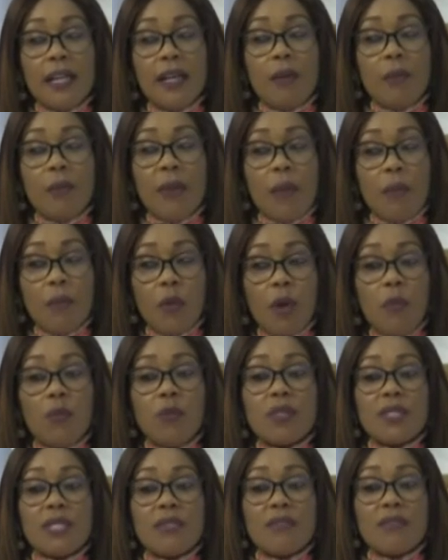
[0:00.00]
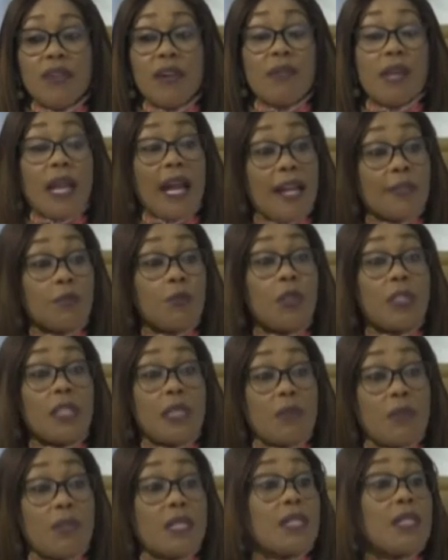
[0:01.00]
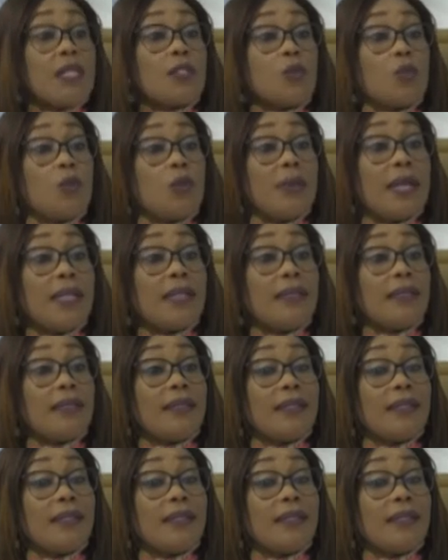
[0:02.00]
My mom was a very hardworking businesswoman.